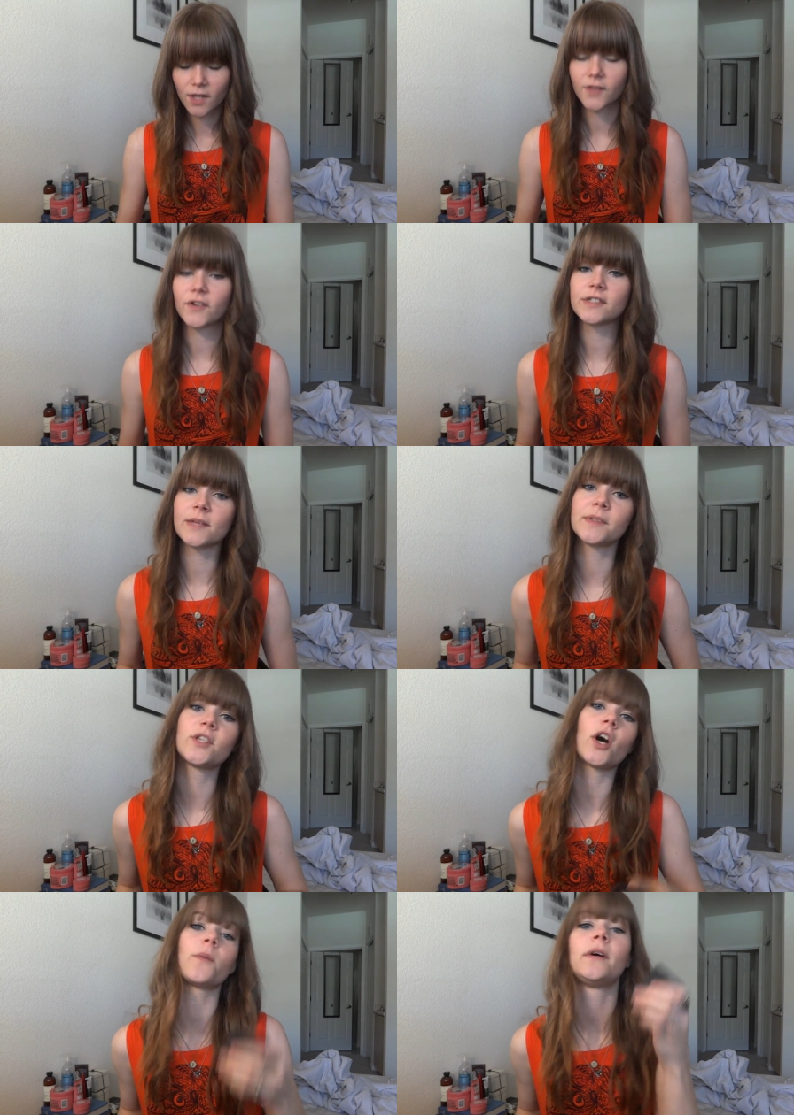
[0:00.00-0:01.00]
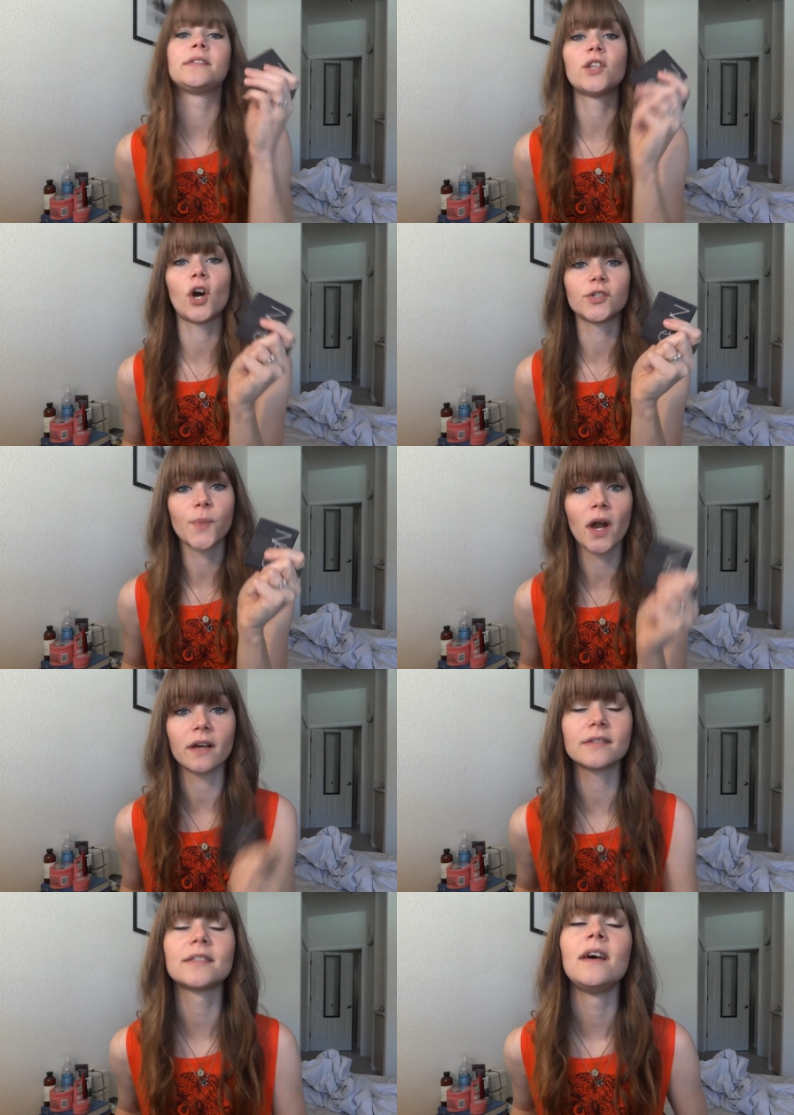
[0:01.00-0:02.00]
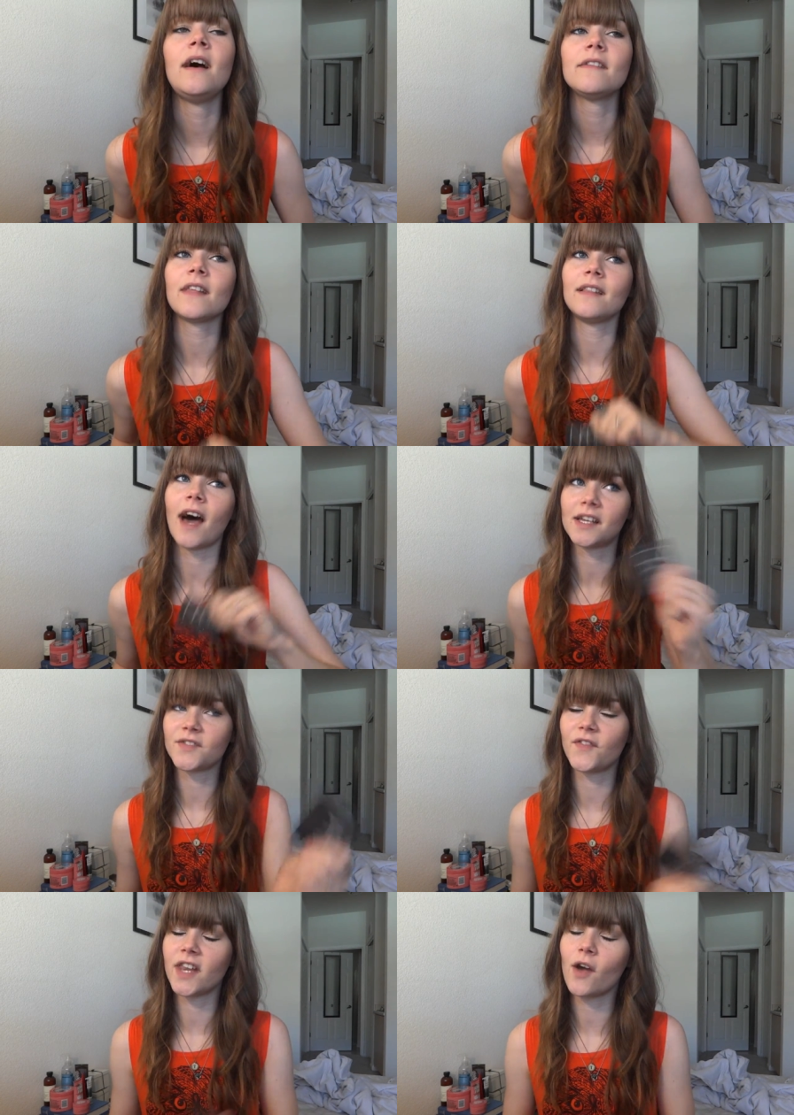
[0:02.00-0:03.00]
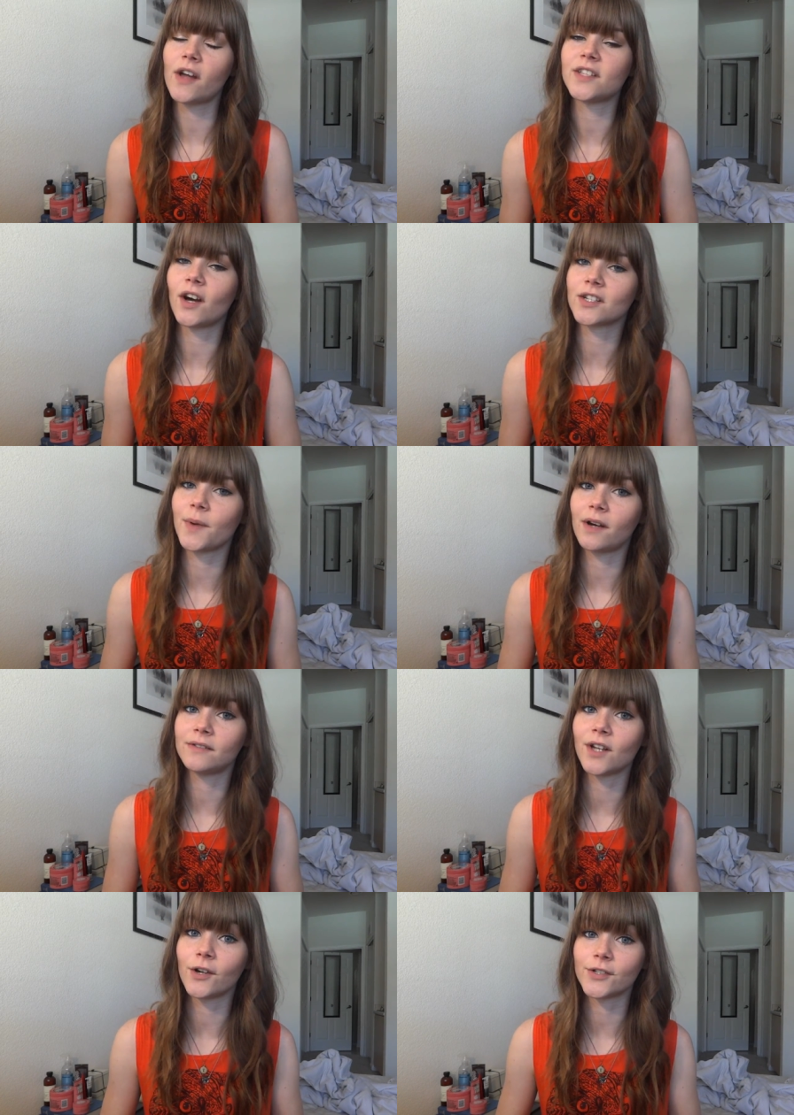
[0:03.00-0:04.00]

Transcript: The first thing I talk about is a NARS product. The last video I talked about